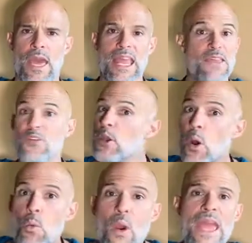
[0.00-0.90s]
And if you
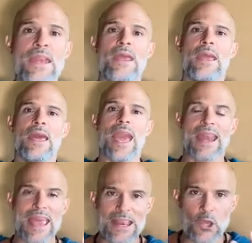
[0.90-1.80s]
don't win
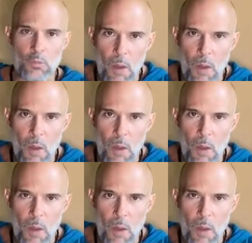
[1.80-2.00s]
and you